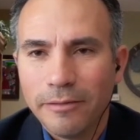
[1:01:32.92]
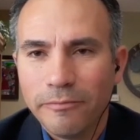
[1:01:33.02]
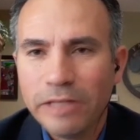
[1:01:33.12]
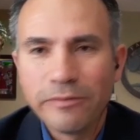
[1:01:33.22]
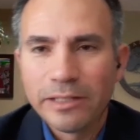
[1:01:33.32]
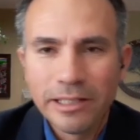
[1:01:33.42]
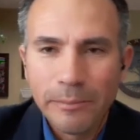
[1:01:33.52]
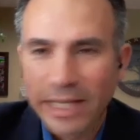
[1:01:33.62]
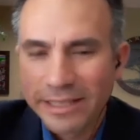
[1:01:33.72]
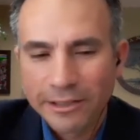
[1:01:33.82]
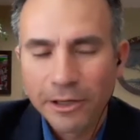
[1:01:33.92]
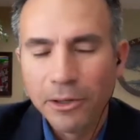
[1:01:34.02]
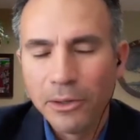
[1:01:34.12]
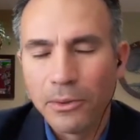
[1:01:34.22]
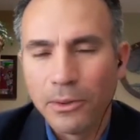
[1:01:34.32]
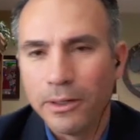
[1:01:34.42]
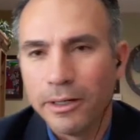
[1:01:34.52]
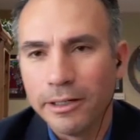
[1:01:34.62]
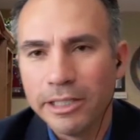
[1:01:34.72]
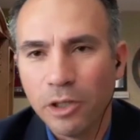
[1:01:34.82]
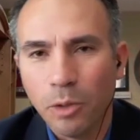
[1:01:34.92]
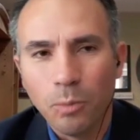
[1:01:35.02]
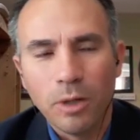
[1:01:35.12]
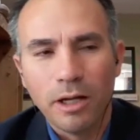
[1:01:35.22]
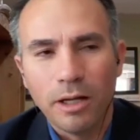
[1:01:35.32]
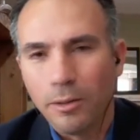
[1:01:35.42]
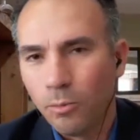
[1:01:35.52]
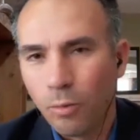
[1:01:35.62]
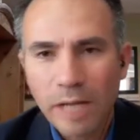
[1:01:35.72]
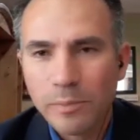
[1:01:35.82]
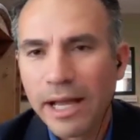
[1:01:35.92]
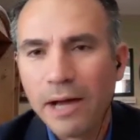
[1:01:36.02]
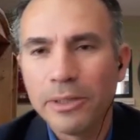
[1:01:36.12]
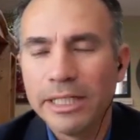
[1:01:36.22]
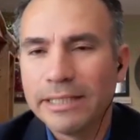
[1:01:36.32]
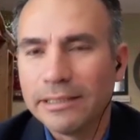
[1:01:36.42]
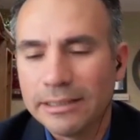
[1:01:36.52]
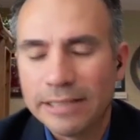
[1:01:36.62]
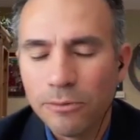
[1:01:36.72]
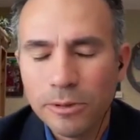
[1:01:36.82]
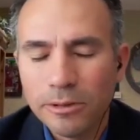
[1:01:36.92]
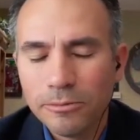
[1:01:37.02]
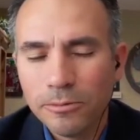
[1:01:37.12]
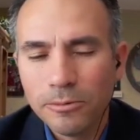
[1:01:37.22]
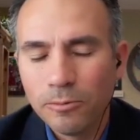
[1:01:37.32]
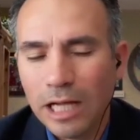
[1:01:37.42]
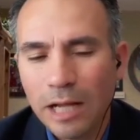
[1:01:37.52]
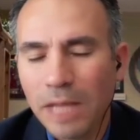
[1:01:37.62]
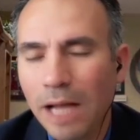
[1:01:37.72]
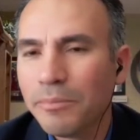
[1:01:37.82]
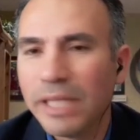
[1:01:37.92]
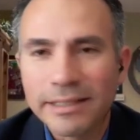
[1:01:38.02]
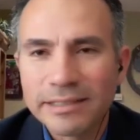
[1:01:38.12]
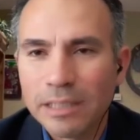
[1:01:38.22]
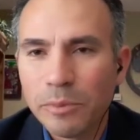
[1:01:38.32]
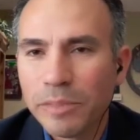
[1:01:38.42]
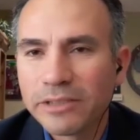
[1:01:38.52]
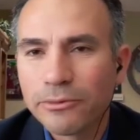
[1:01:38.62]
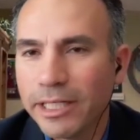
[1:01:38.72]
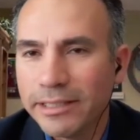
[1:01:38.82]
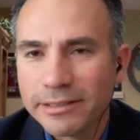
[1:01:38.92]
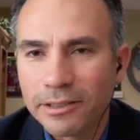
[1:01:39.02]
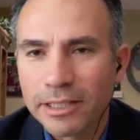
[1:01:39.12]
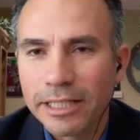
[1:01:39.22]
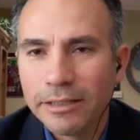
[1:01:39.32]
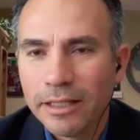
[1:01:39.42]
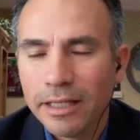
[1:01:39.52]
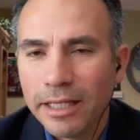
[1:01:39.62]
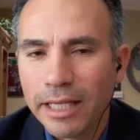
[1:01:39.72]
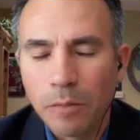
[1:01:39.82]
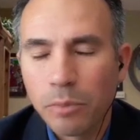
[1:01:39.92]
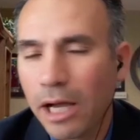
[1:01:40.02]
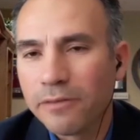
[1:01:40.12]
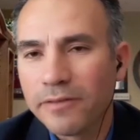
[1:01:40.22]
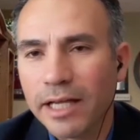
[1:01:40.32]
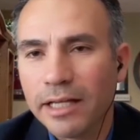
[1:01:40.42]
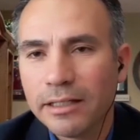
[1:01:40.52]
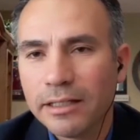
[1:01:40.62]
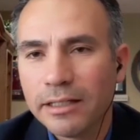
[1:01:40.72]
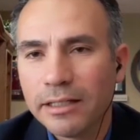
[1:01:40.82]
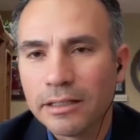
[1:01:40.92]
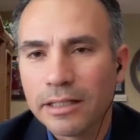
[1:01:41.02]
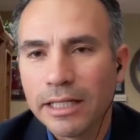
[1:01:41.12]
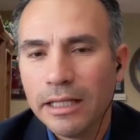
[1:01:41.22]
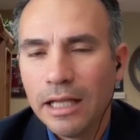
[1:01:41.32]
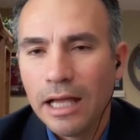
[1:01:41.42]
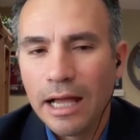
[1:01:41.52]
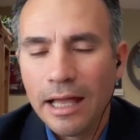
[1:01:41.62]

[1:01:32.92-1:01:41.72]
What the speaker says: Viva la Mexico or, white power or anything like that. I'm mixed. I'm a mixed race. Okay. And I'm proud of that. Okay.